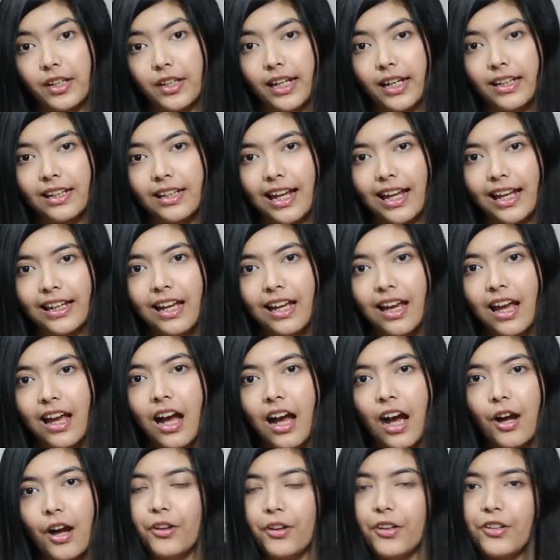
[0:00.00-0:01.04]
to learn. Like,
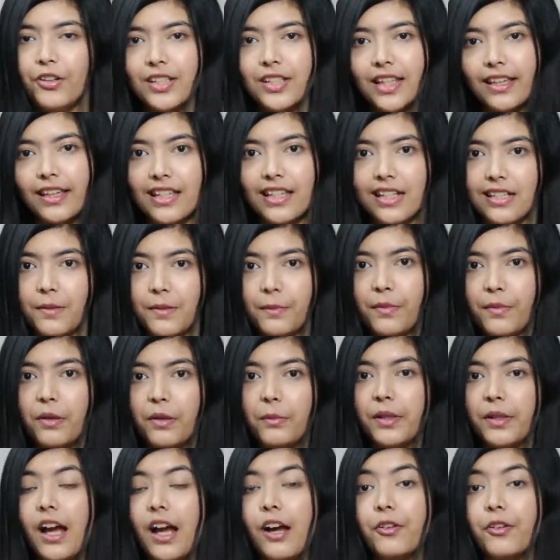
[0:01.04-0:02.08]
how do you say this in
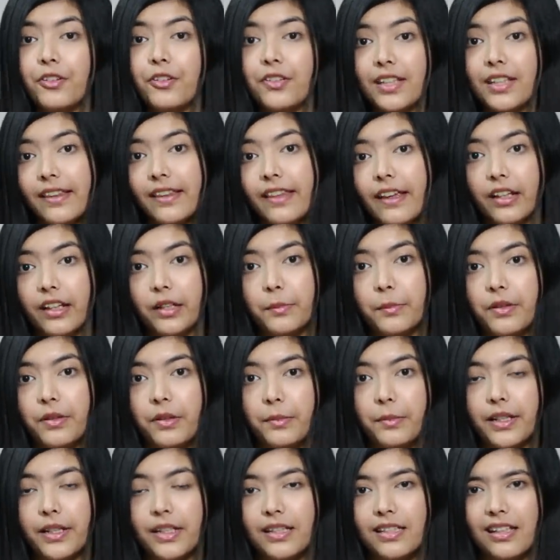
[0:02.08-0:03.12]
Burmese? How do you say that in
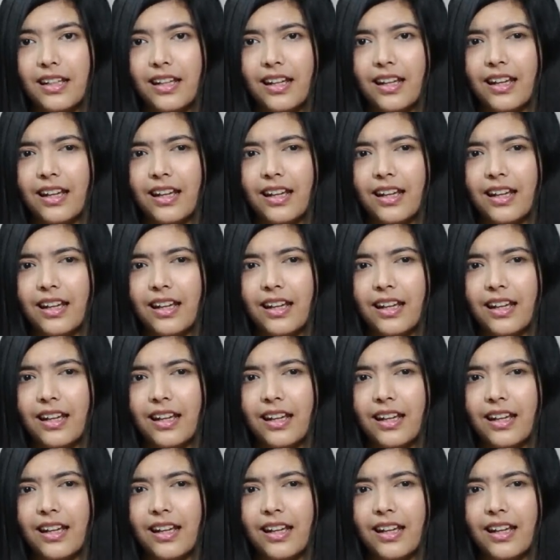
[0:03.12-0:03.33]
Burmese?